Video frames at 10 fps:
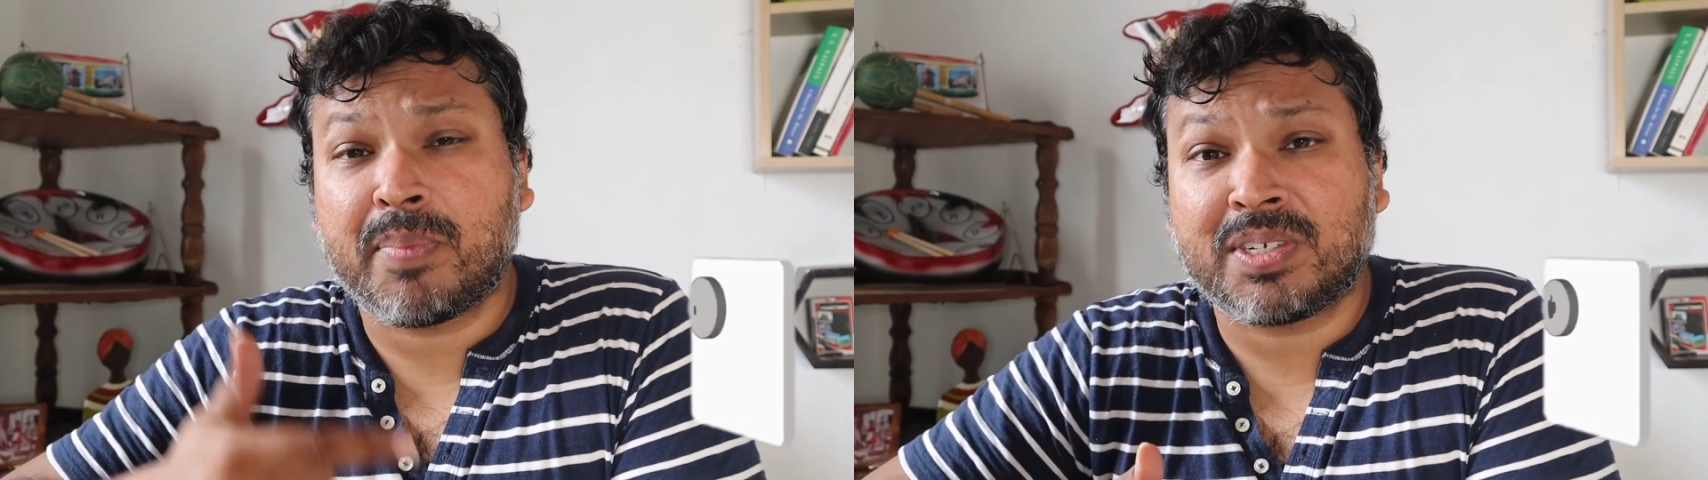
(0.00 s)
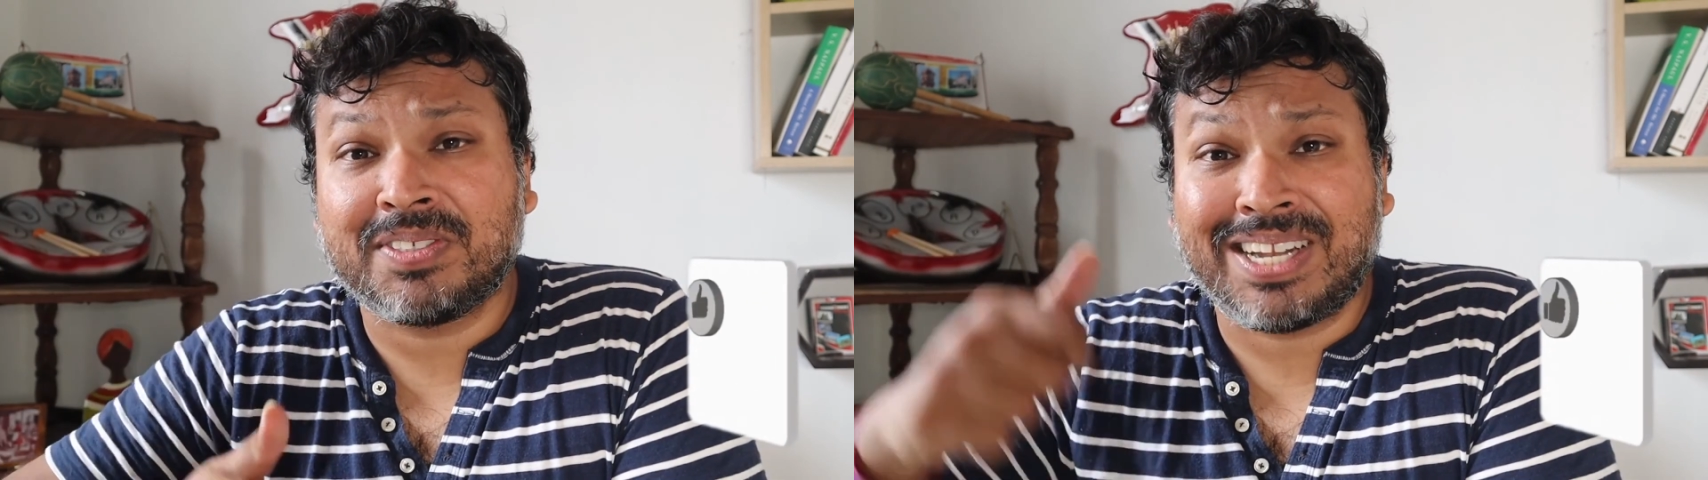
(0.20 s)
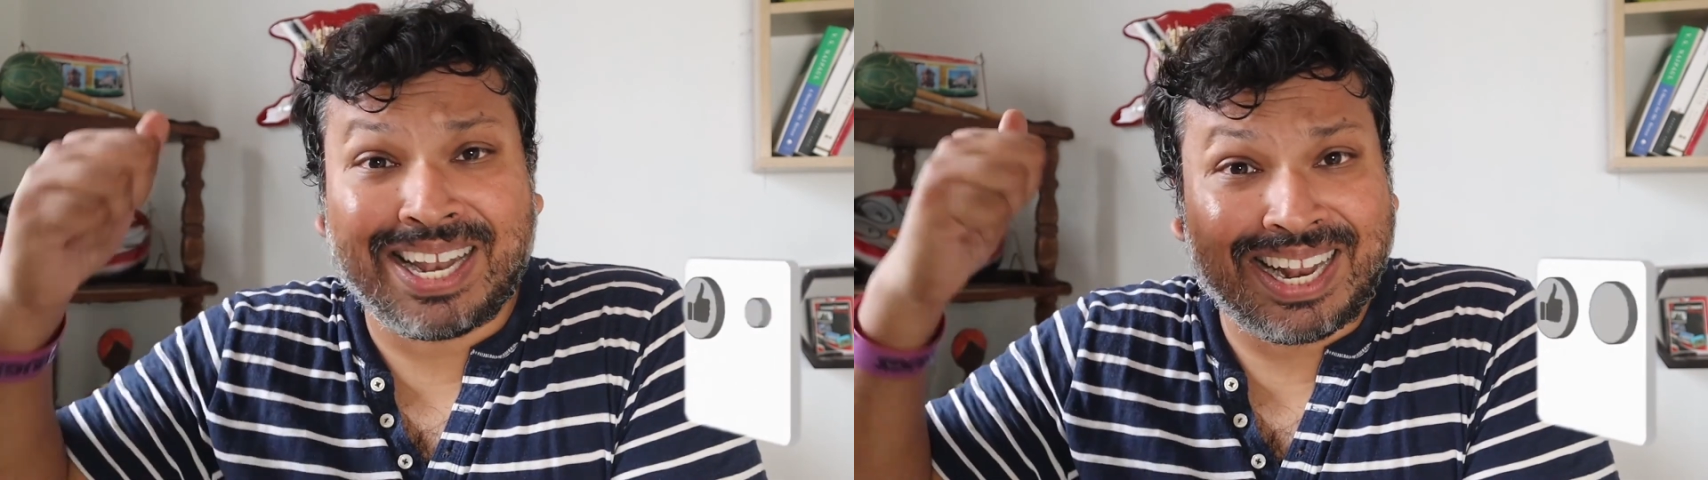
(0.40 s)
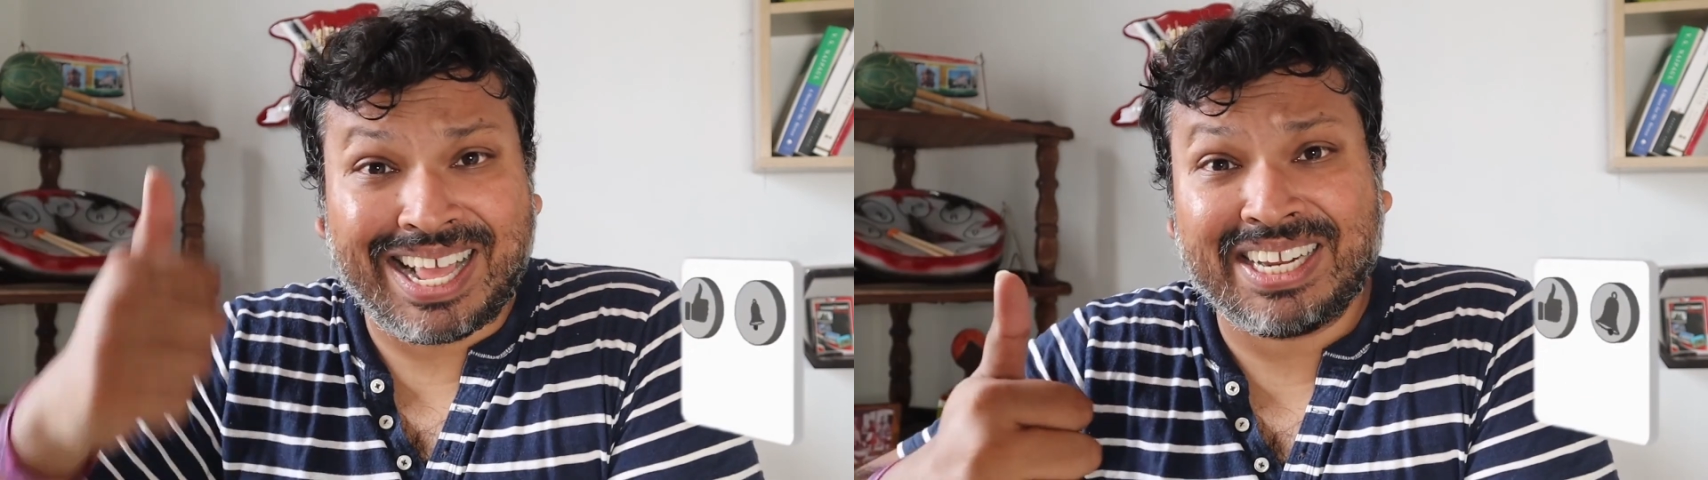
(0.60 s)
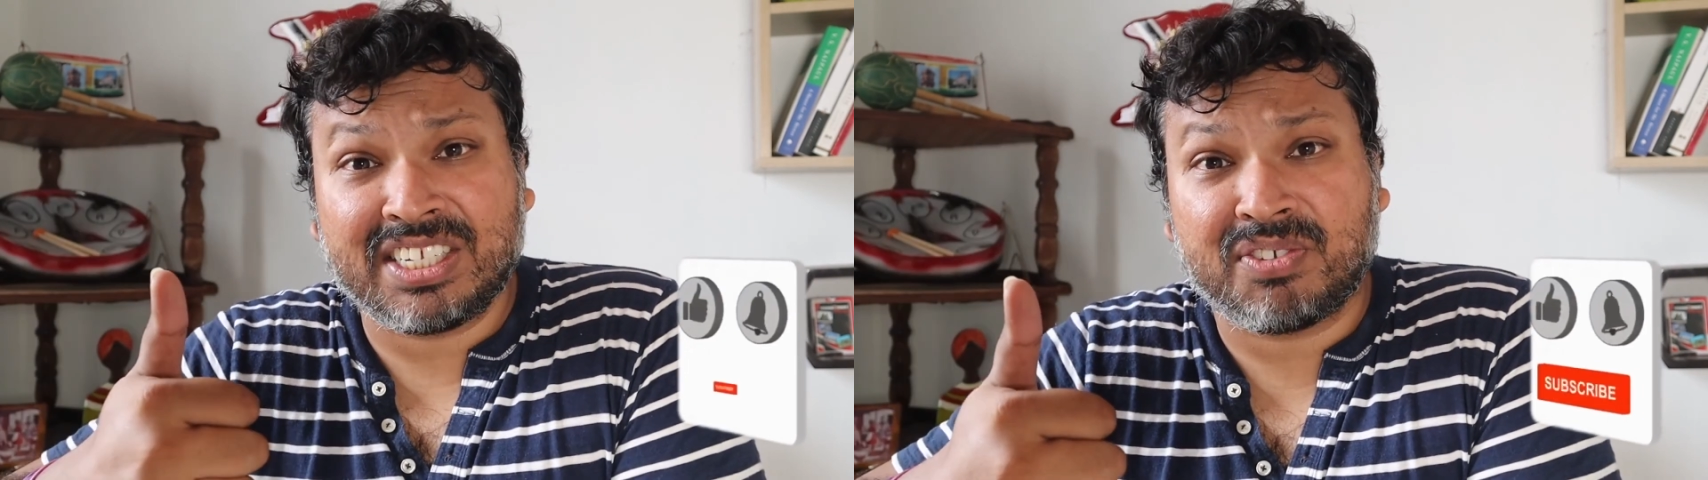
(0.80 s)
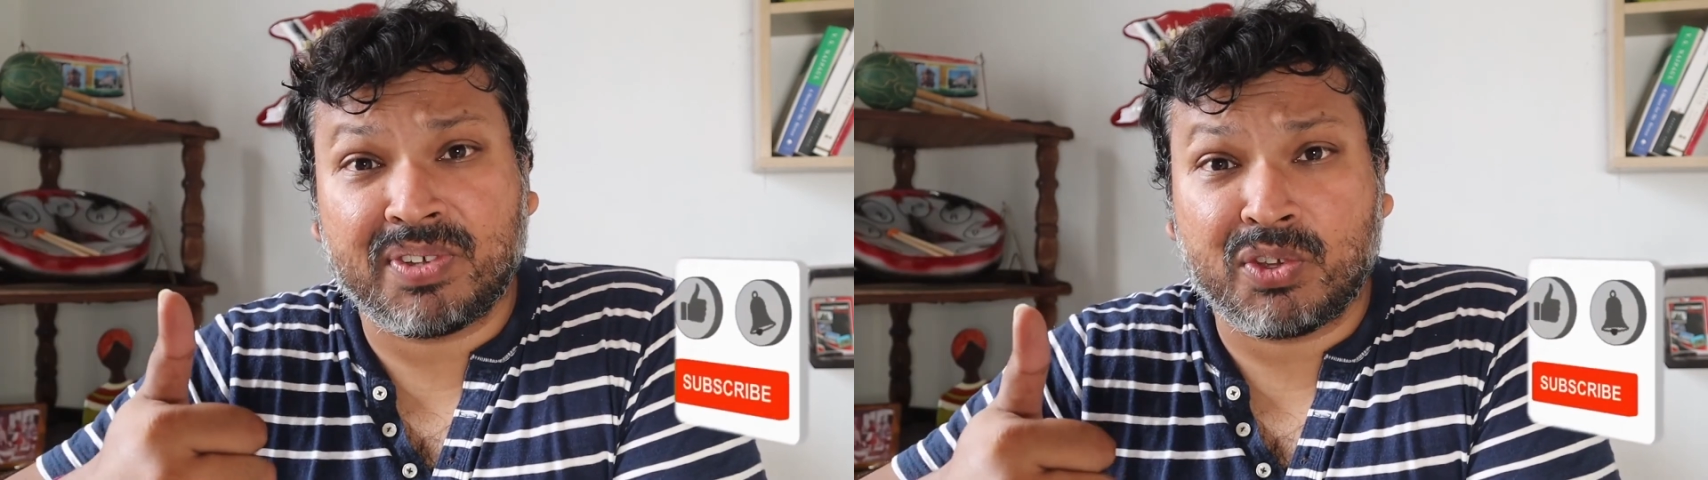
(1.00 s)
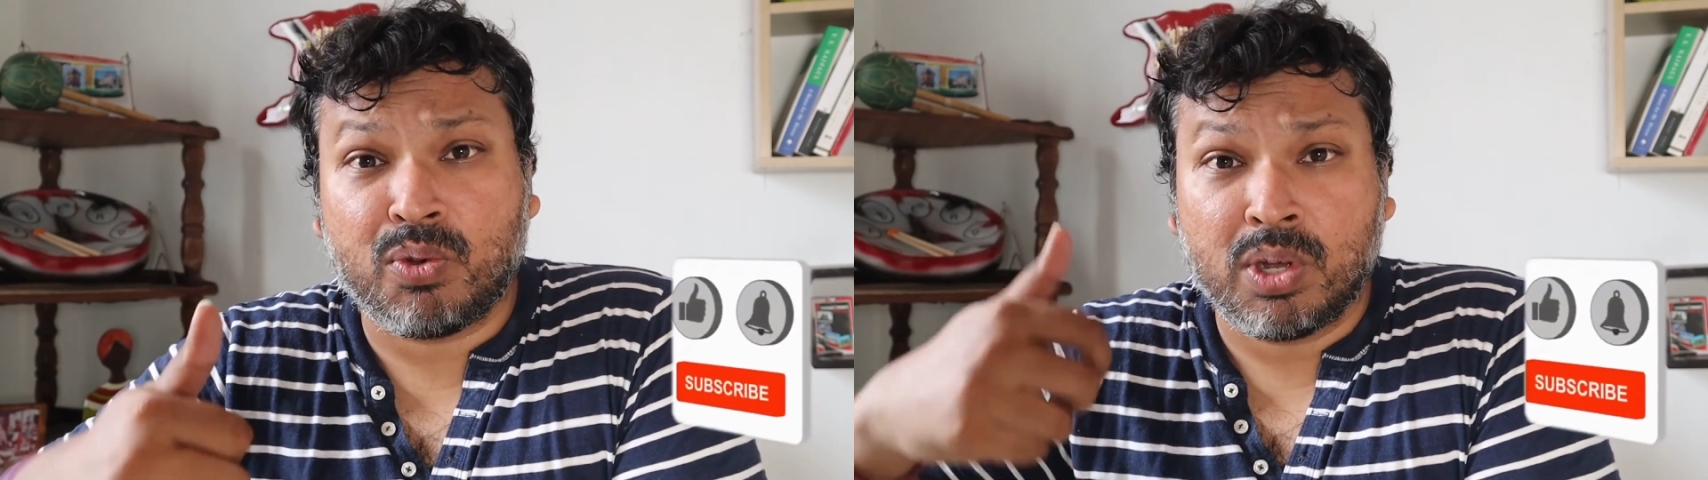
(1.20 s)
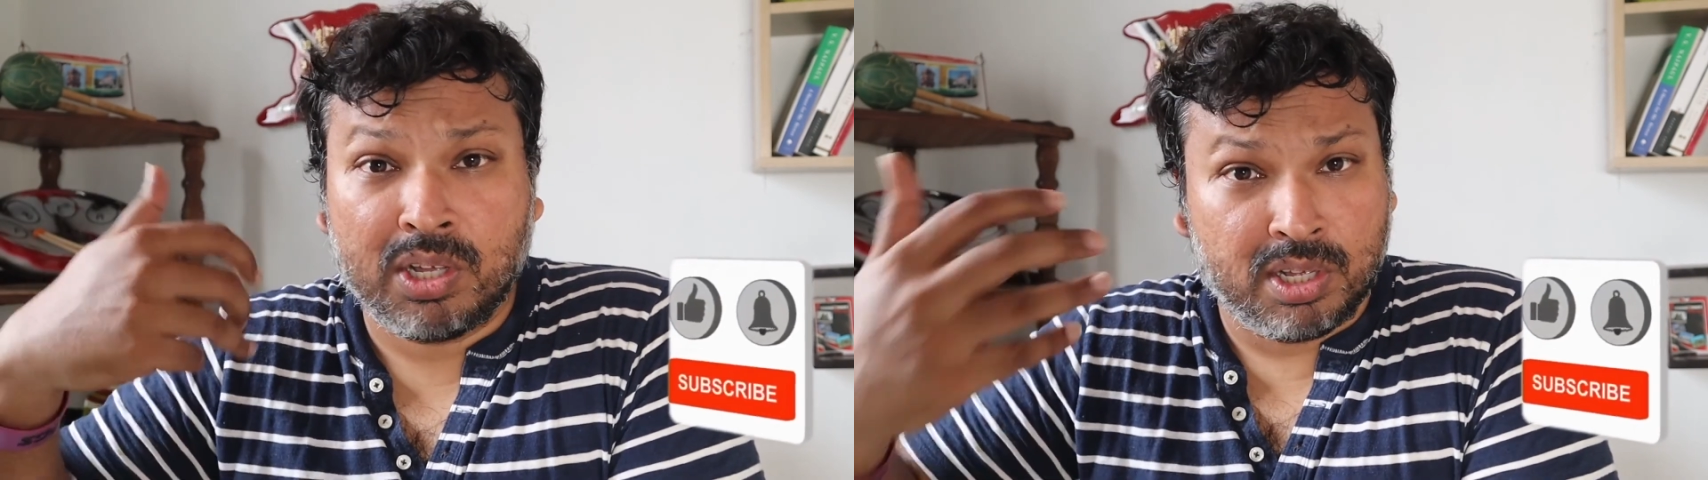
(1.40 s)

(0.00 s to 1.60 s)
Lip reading: button, like this video